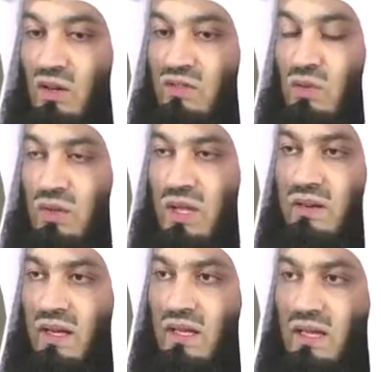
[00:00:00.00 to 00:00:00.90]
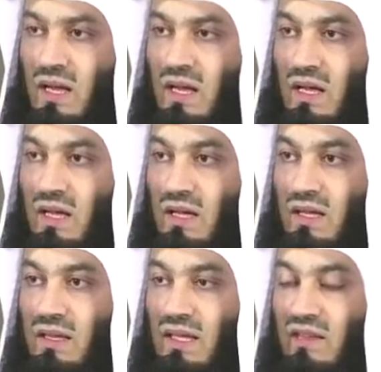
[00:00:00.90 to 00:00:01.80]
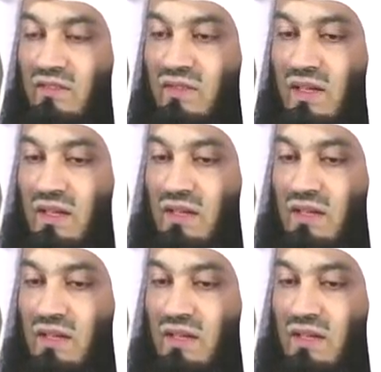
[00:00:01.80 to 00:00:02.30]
of who they really are. They have,